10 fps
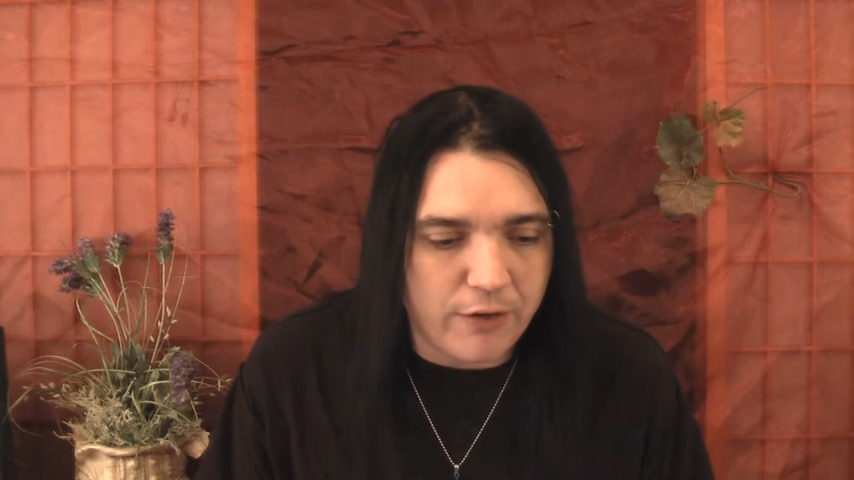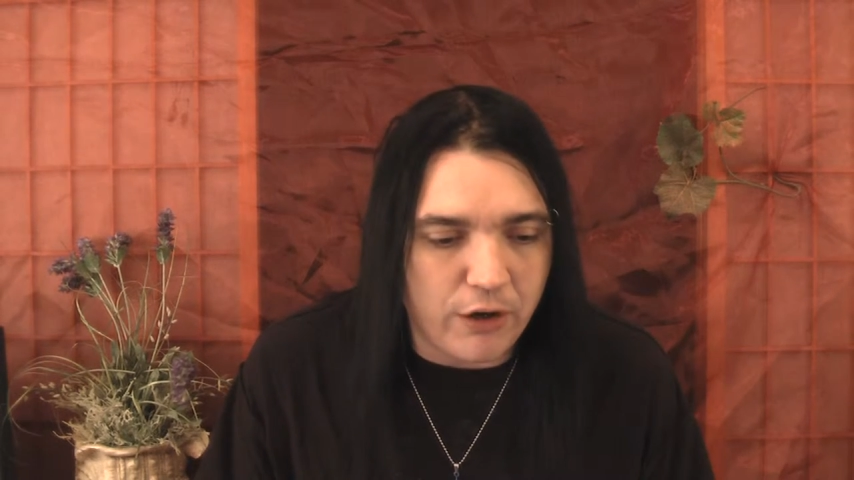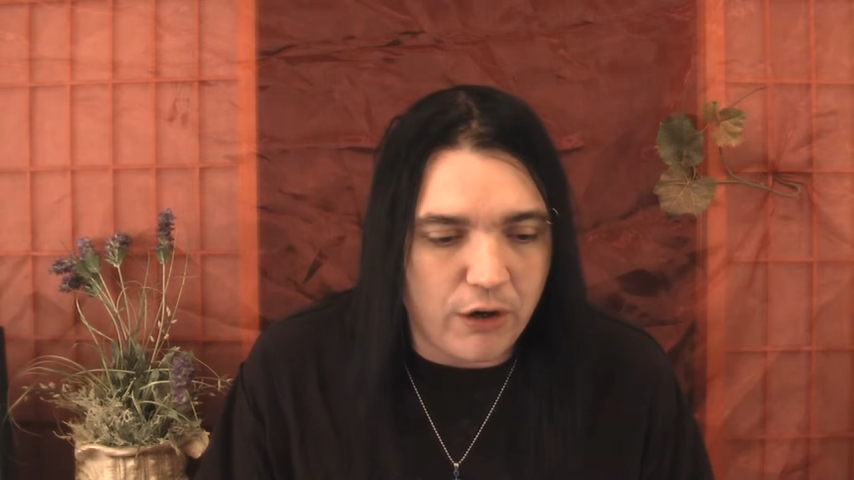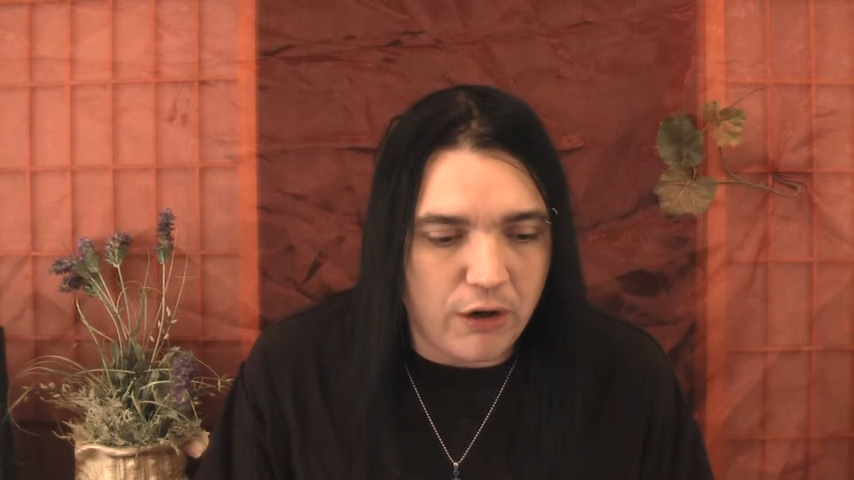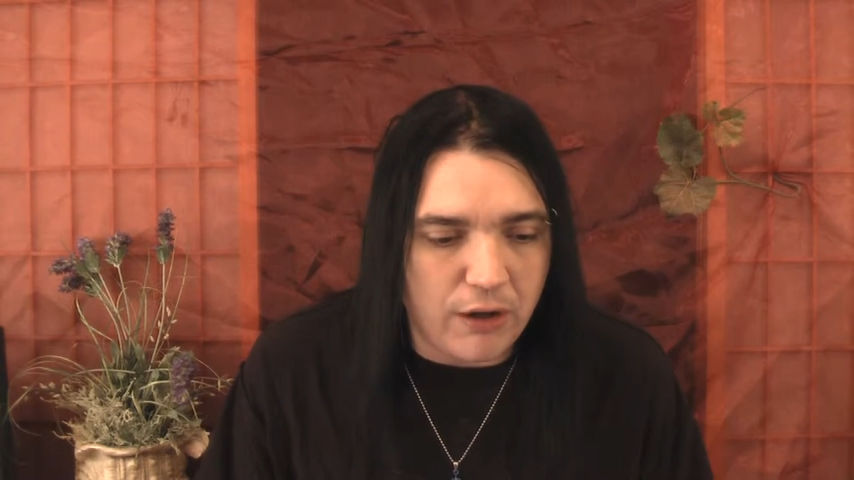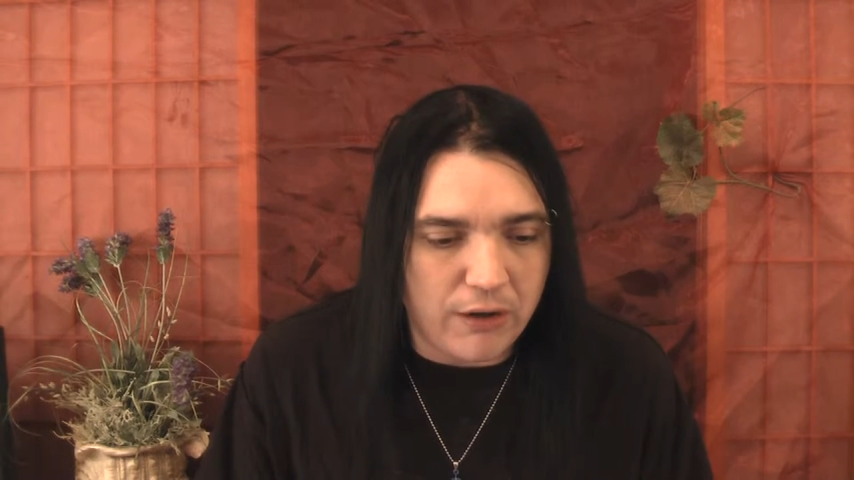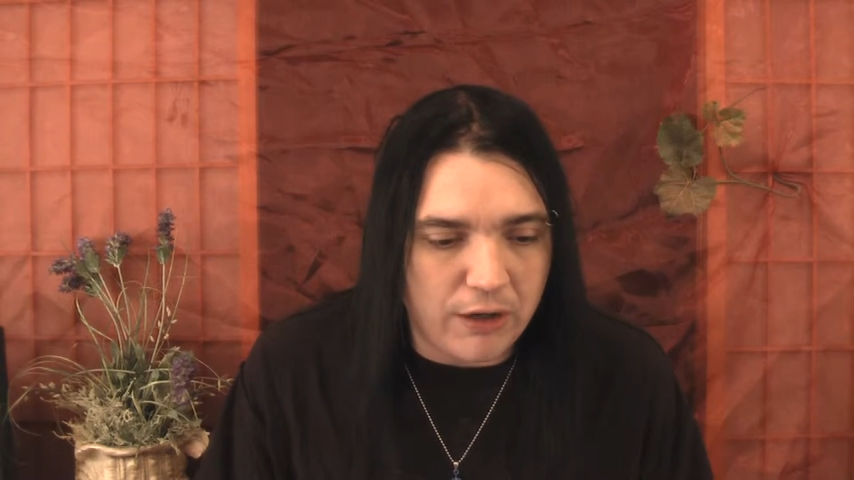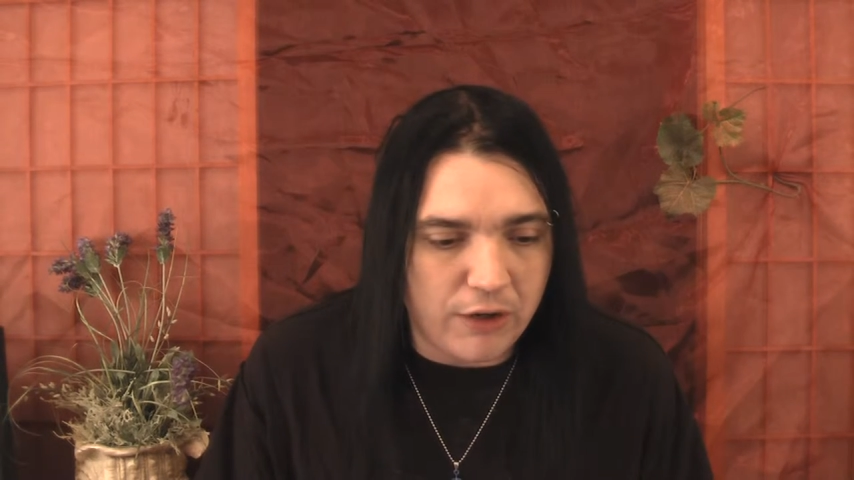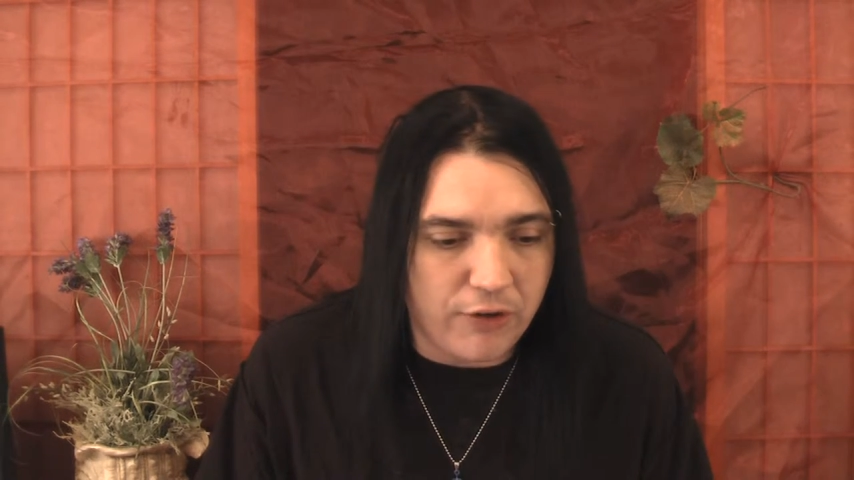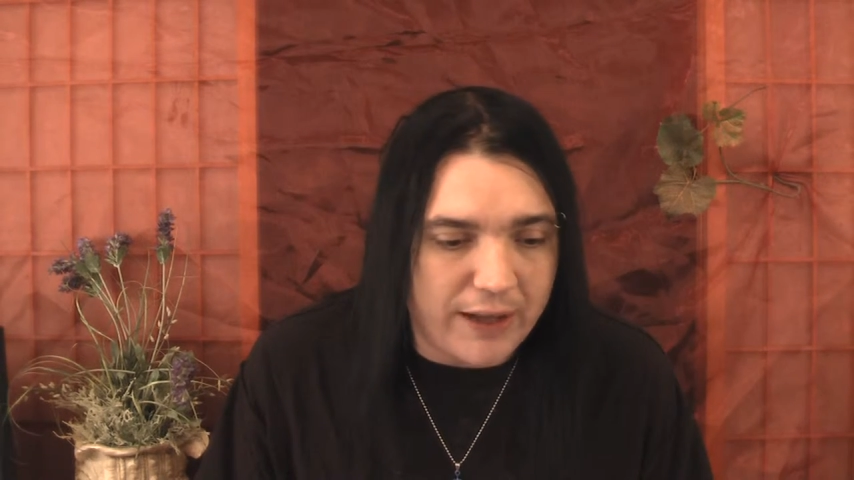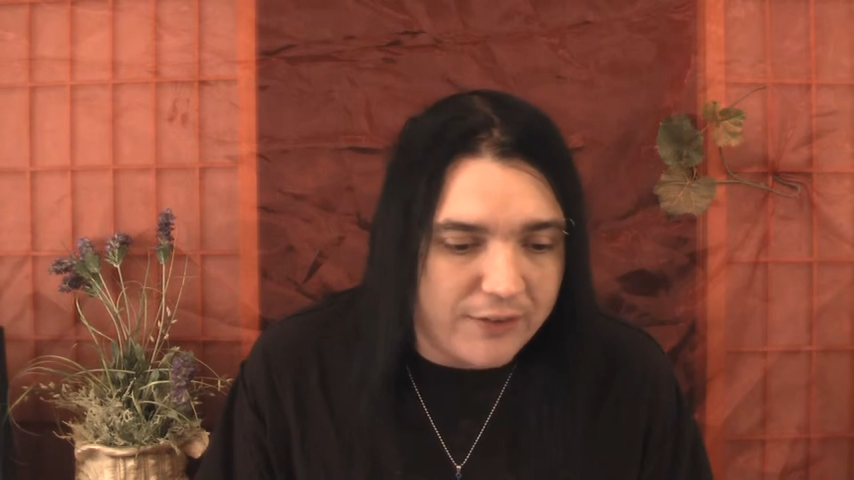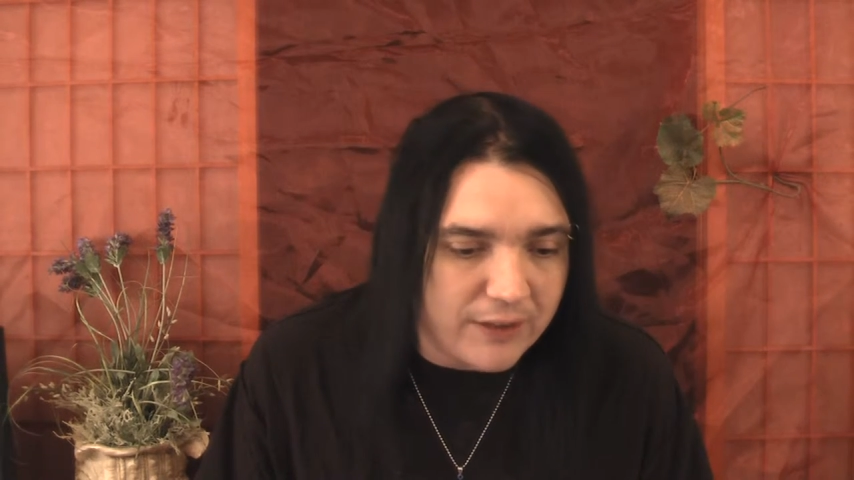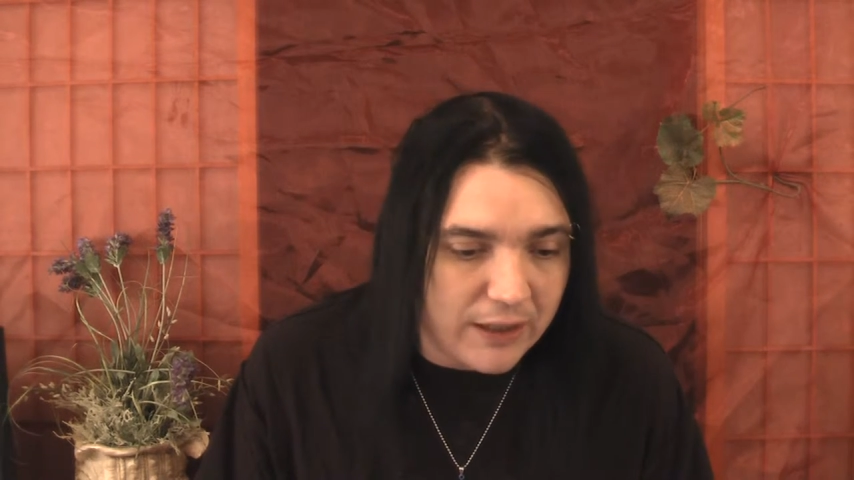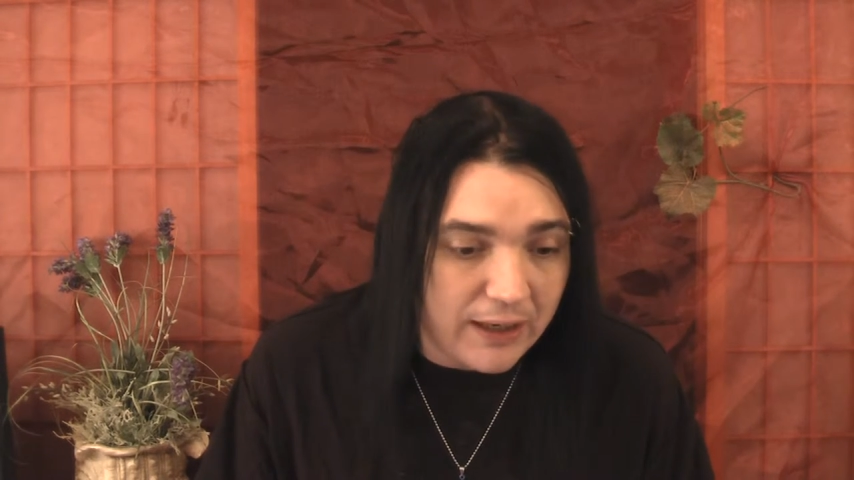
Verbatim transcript: largesse.